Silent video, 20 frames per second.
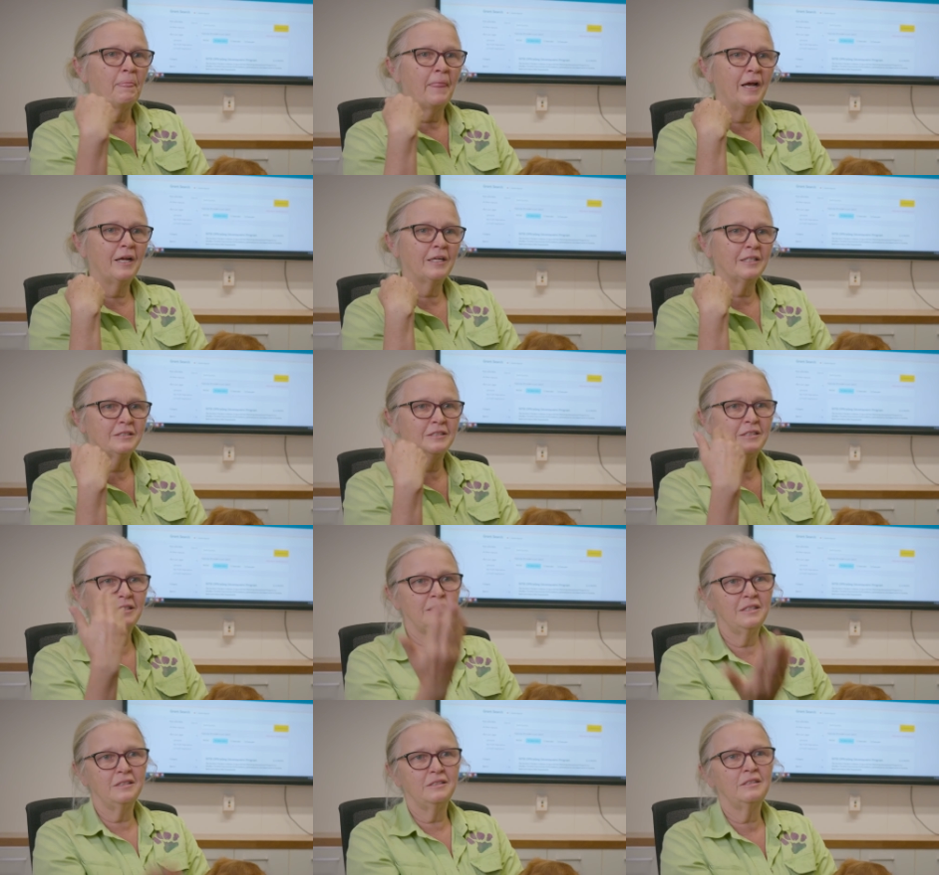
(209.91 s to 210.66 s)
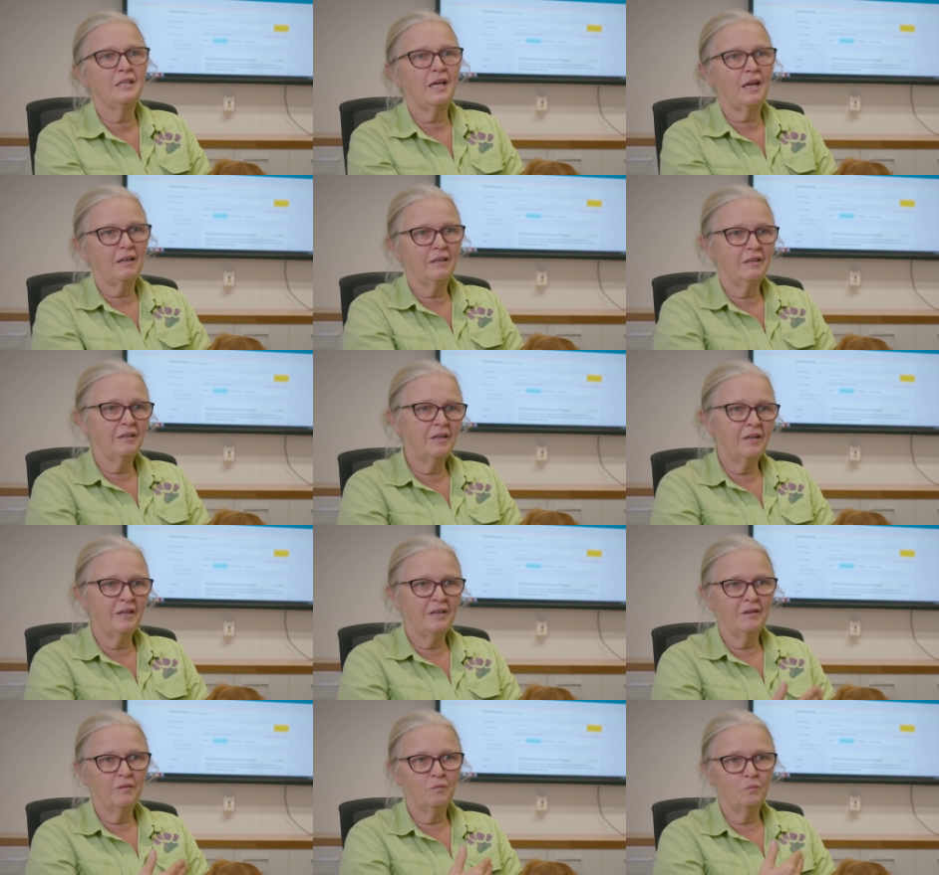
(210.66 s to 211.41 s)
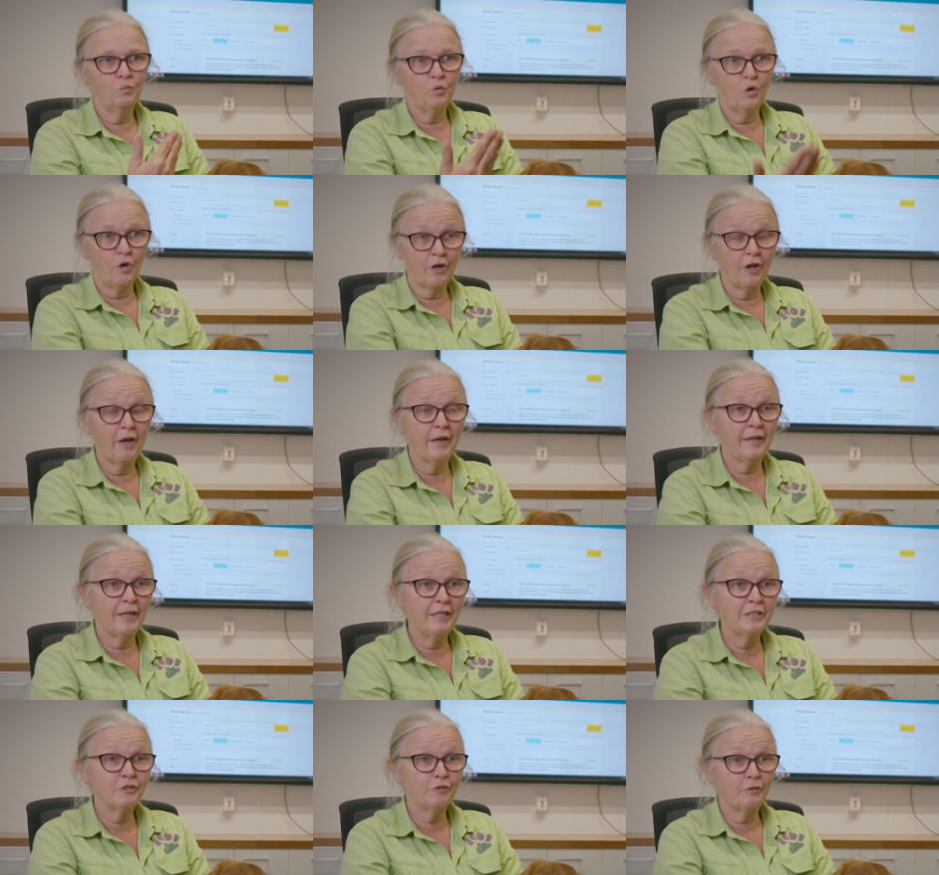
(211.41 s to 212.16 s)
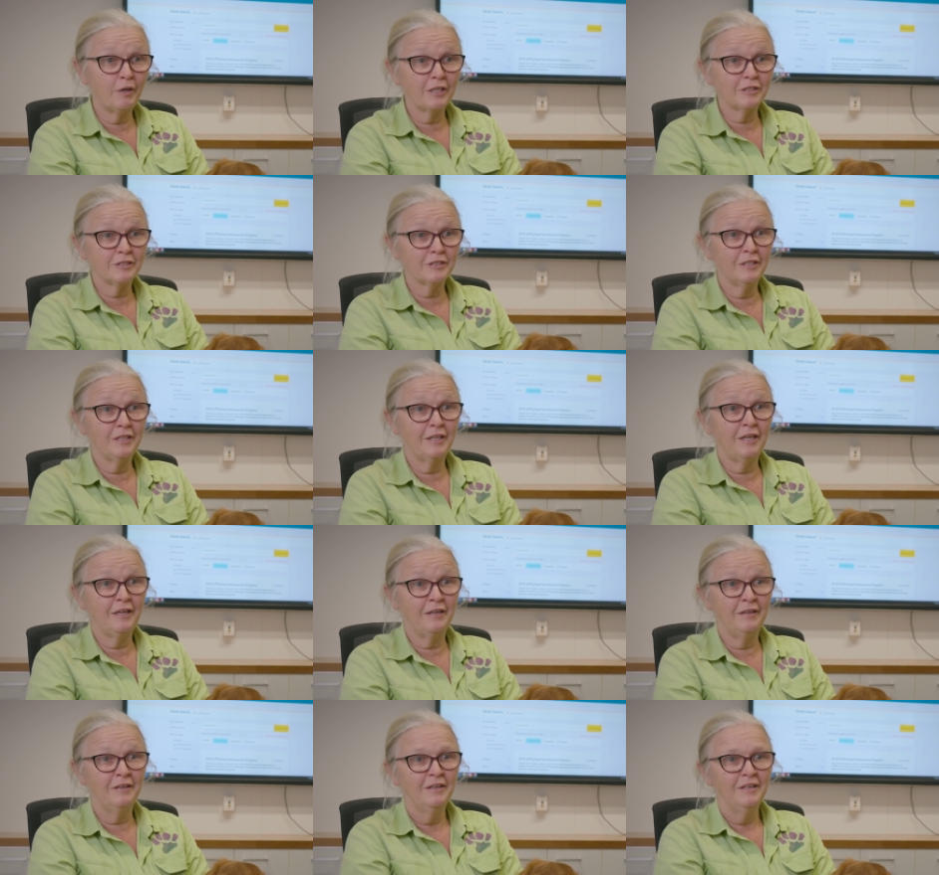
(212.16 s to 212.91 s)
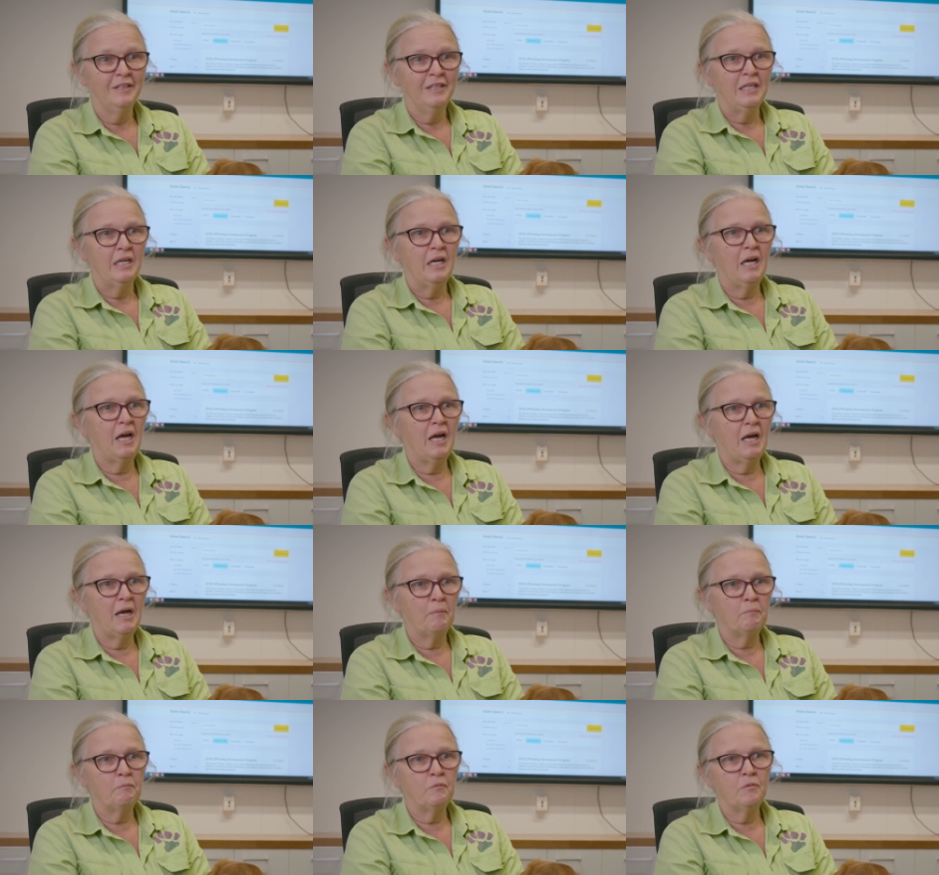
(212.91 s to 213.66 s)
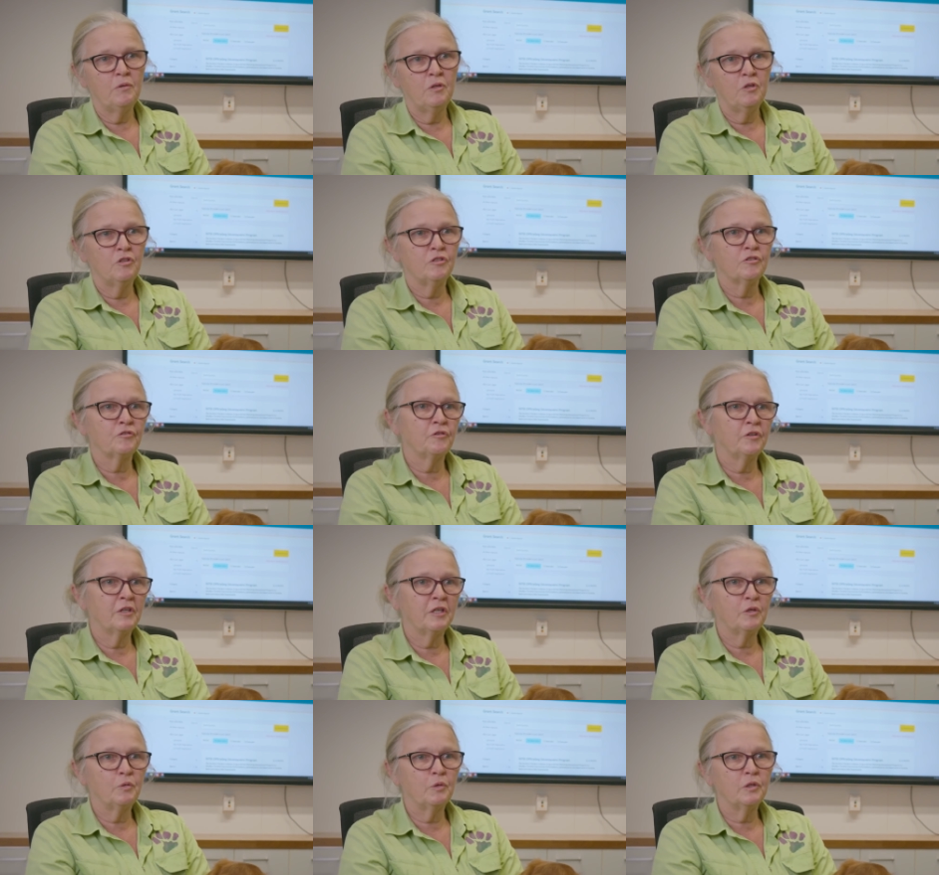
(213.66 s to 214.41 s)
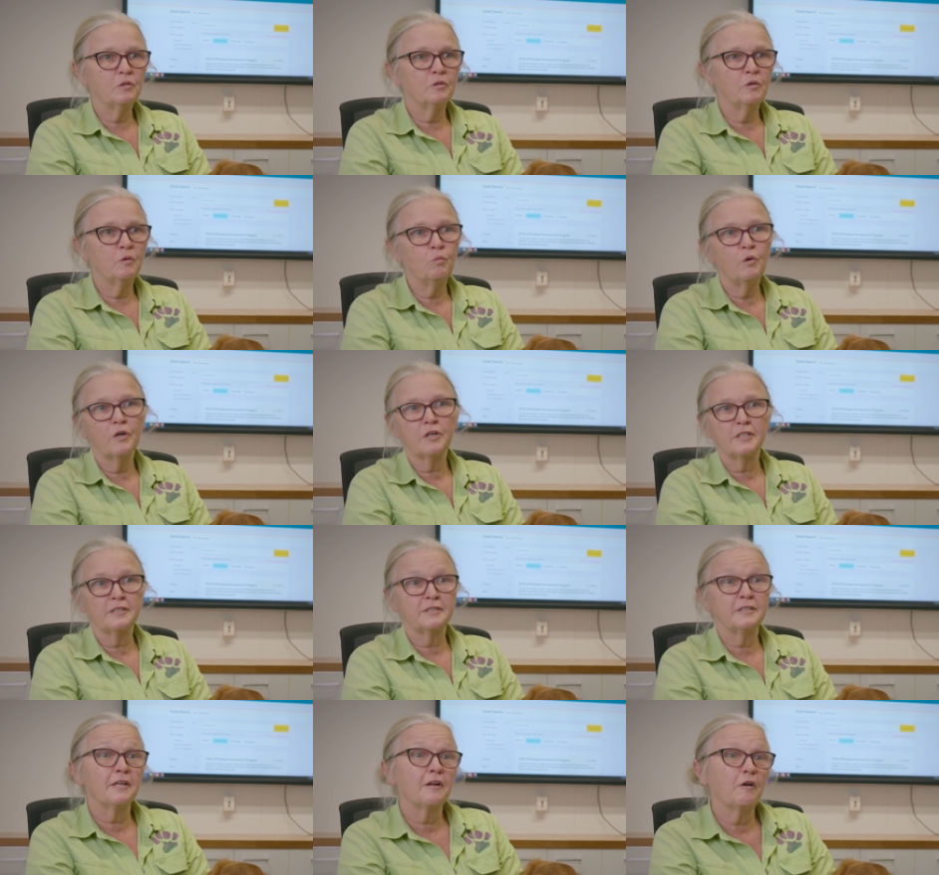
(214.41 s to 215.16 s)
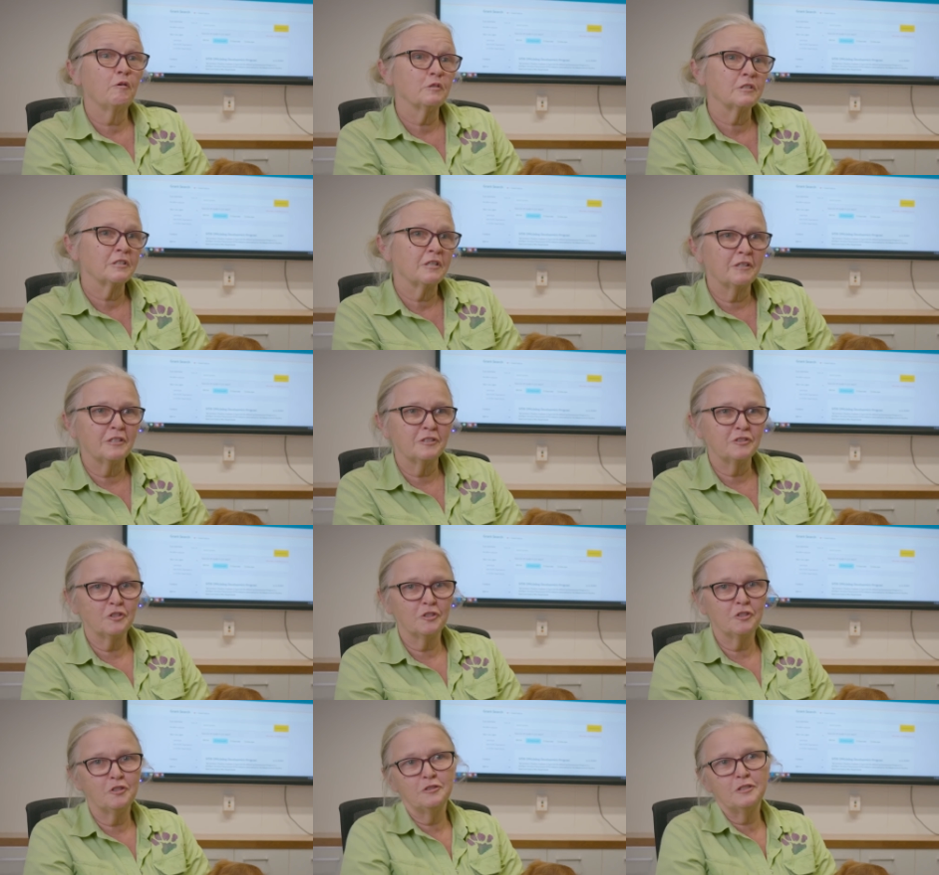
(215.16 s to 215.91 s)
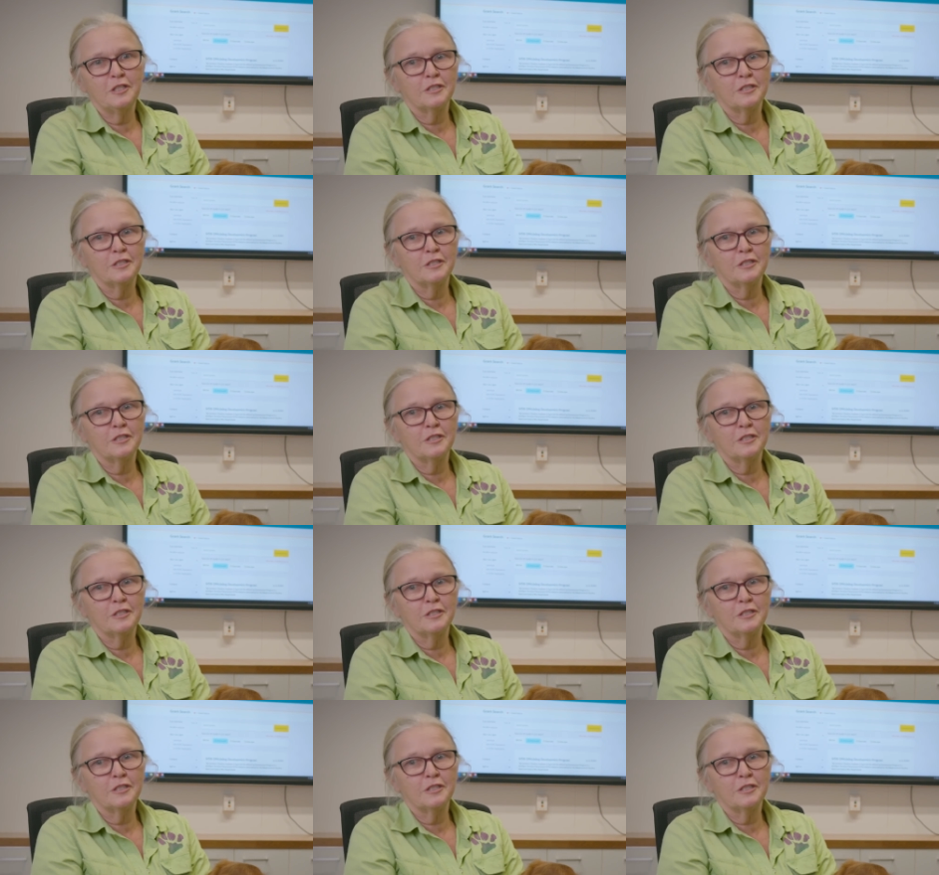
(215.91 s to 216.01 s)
I can see exactly what I need to actually use for the acquittal, what I said I was going to do.